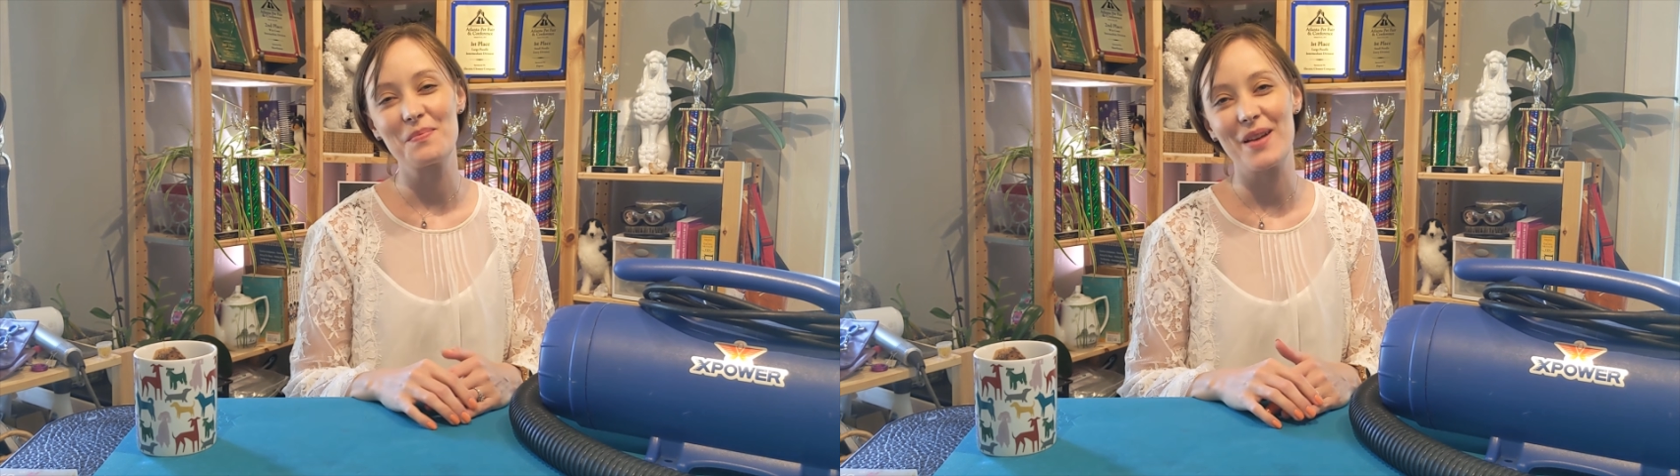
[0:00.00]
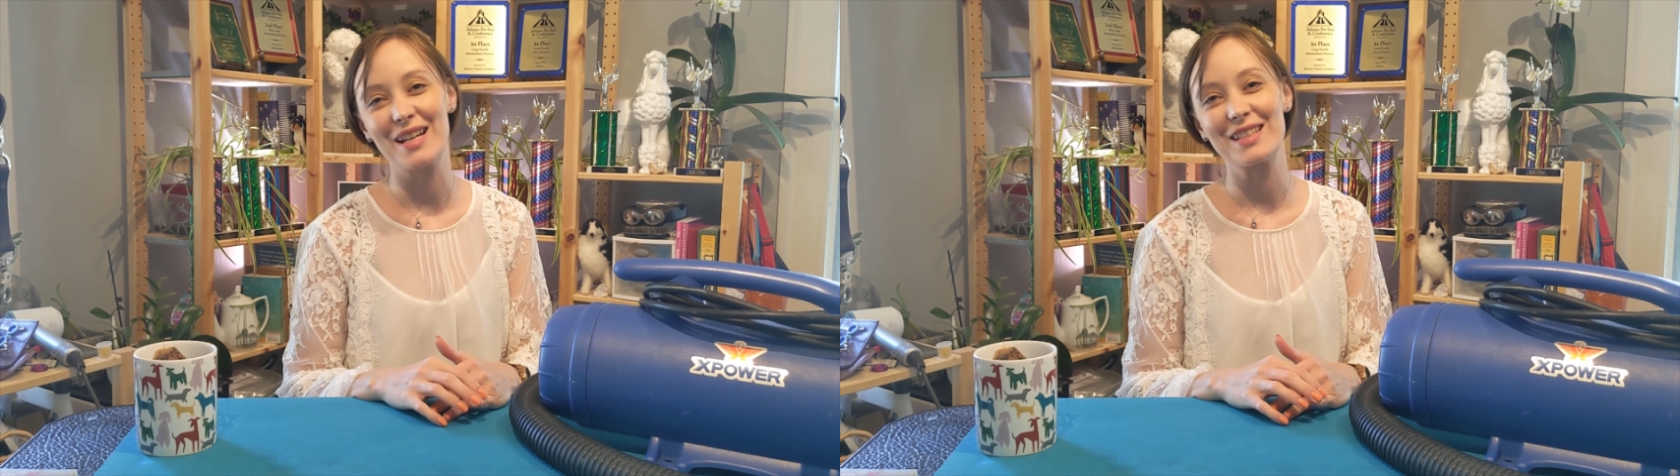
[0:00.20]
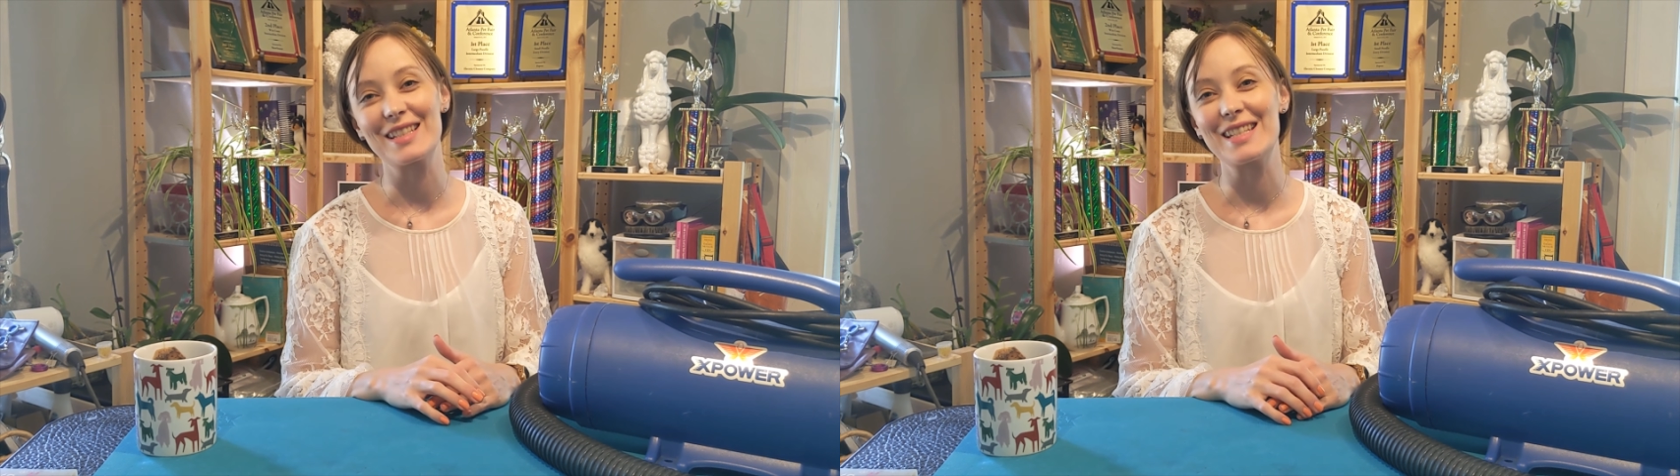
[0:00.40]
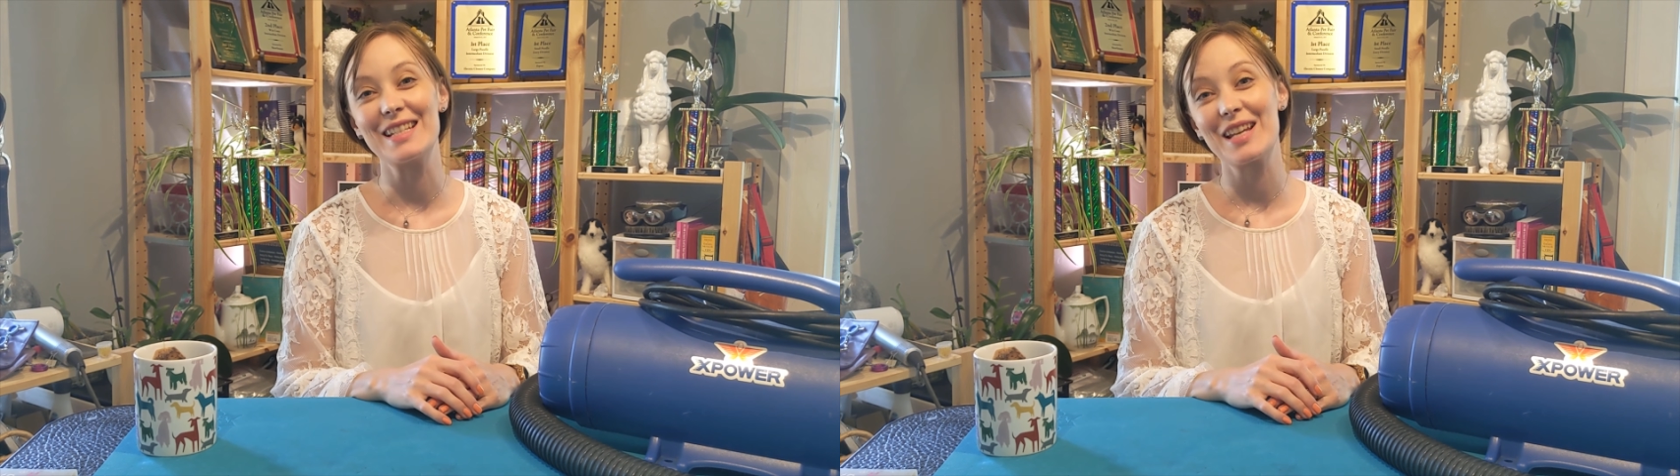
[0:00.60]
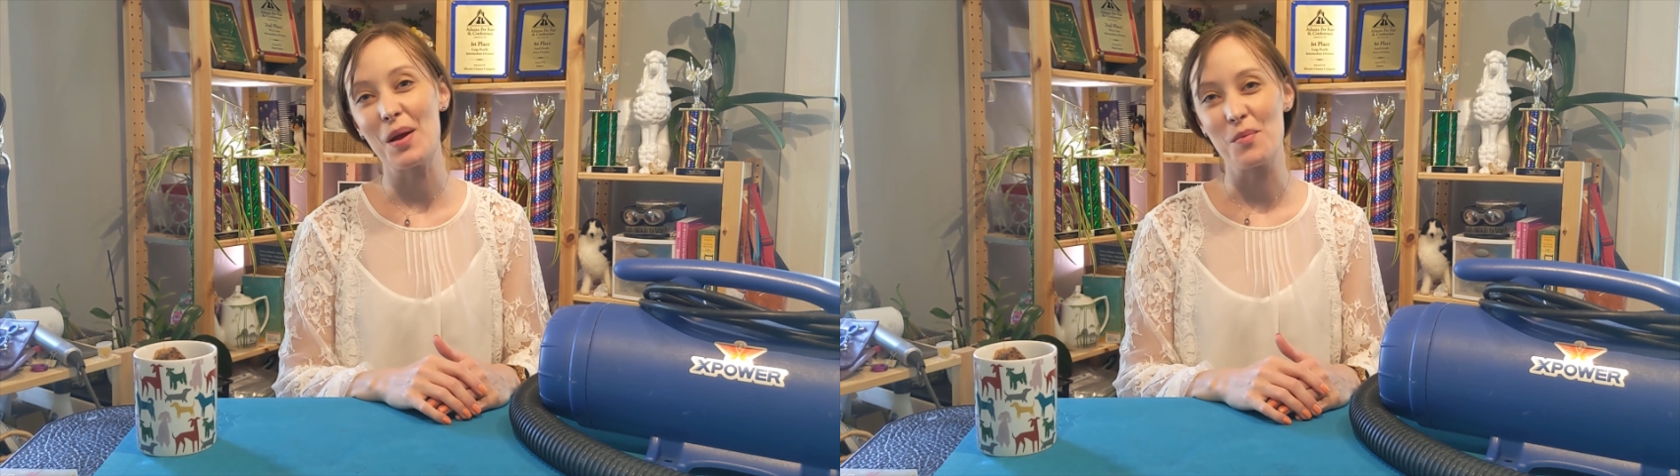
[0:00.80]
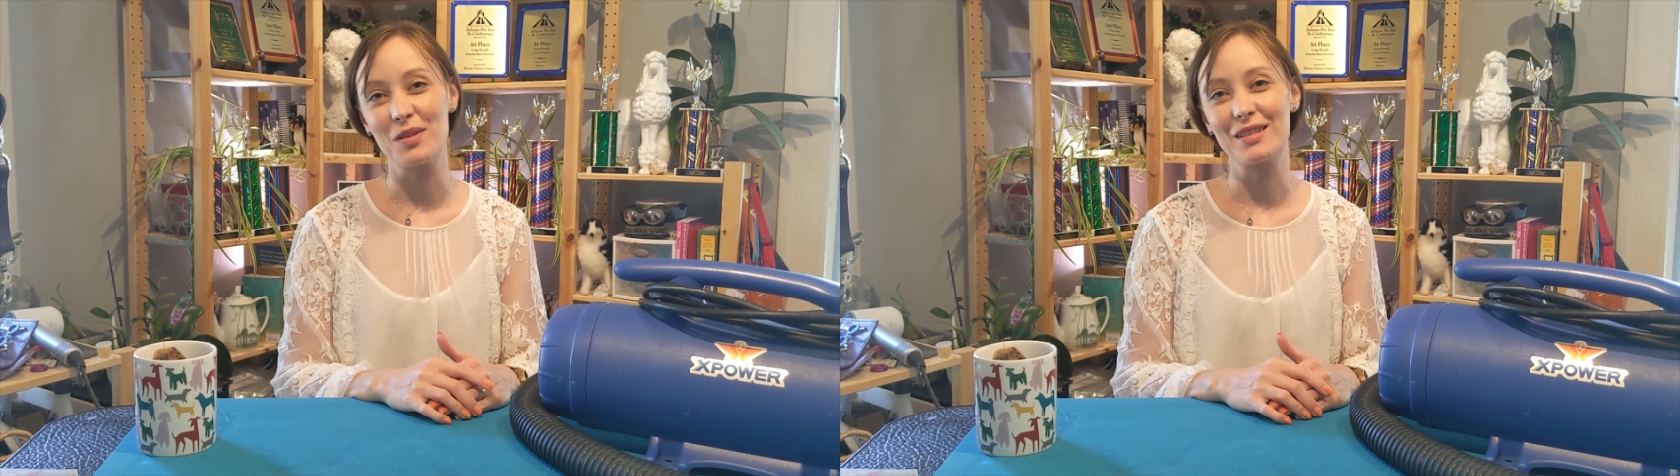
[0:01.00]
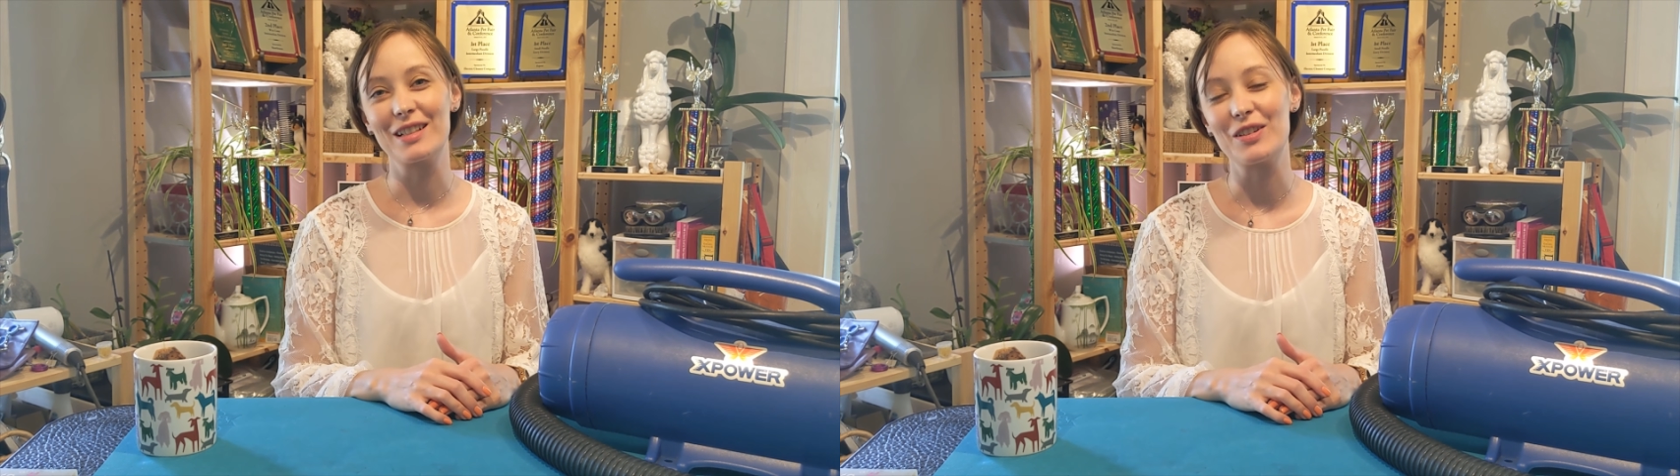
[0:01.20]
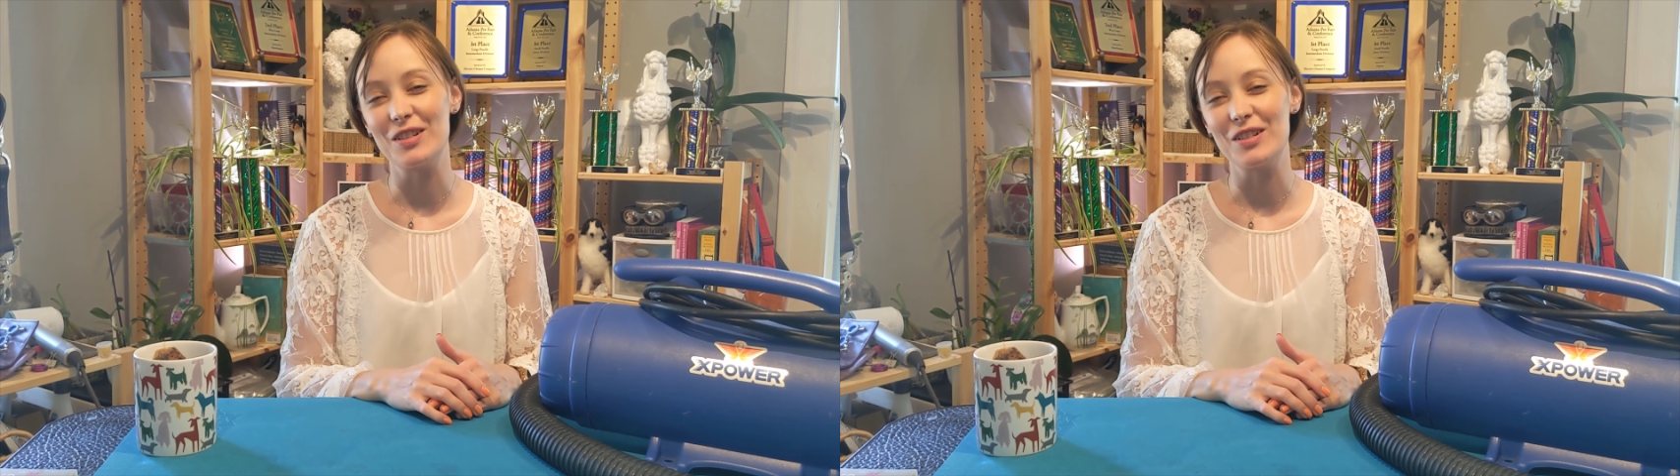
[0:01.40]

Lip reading: to Tea Time with Nicole.